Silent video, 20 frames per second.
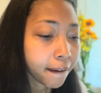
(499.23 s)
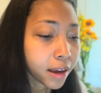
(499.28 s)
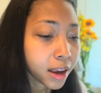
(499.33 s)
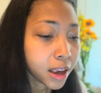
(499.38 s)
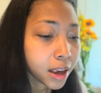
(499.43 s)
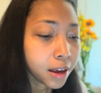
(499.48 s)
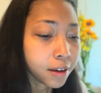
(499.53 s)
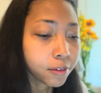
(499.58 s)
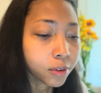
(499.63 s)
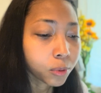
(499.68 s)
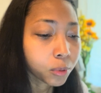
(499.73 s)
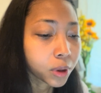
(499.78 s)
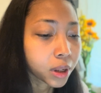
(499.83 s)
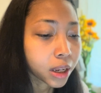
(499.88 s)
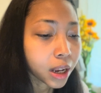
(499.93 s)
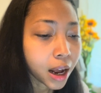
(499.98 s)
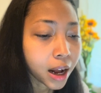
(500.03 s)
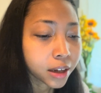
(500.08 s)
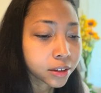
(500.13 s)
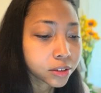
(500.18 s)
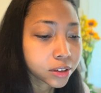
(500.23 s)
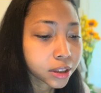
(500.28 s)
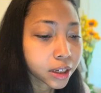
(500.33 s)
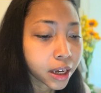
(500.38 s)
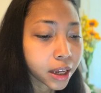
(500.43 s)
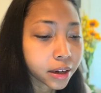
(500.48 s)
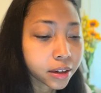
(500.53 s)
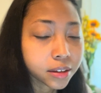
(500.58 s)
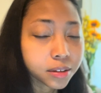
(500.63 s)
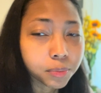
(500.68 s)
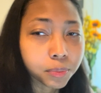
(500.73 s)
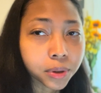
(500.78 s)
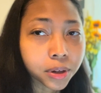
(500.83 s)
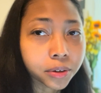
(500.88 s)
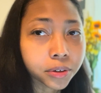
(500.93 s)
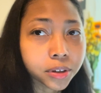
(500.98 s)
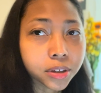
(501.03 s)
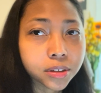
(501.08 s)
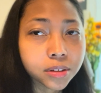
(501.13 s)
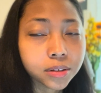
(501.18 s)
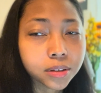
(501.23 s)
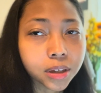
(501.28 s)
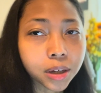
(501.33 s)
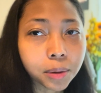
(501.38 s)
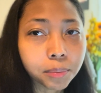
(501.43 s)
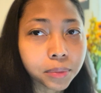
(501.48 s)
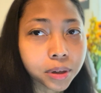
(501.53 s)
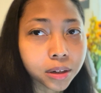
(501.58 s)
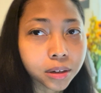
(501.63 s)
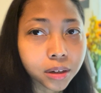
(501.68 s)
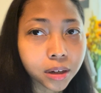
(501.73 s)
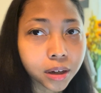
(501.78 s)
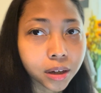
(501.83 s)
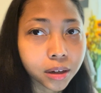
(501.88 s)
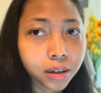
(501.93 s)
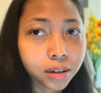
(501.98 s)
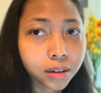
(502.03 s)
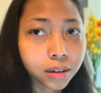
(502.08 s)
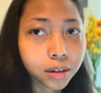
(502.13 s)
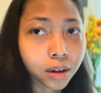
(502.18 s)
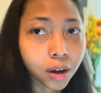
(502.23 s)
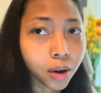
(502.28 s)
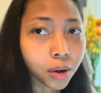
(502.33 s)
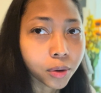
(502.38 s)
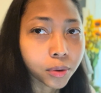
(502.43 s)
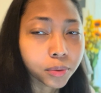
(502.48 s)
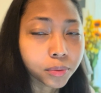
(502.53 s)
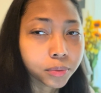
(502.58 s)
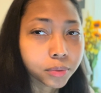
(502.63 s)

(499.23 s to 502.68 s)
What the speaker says: even when logic and experience tell me to let go.